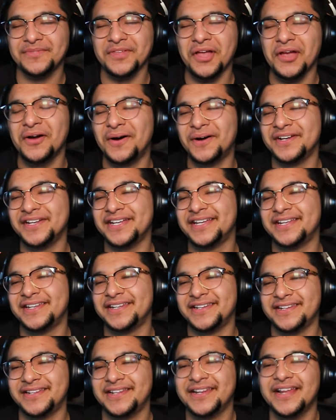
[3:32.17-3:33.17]
and
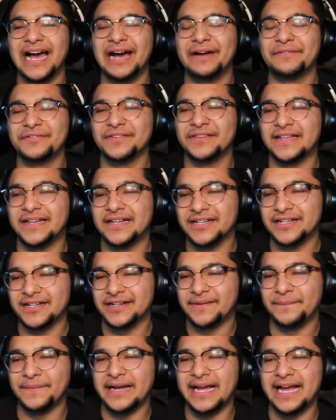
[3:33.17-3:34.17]
then after that,
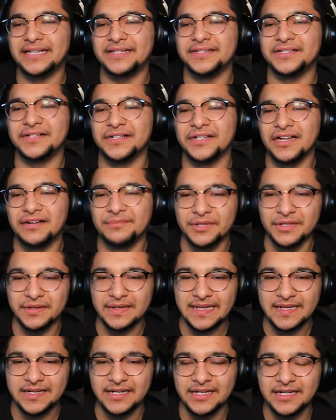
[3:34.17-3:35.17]
we had the
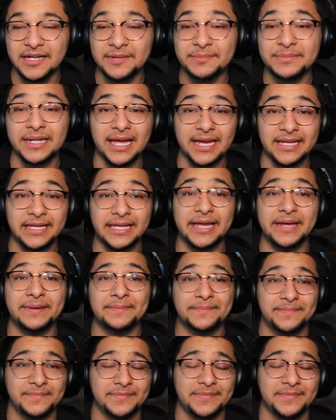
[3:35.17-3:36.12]
alumni game.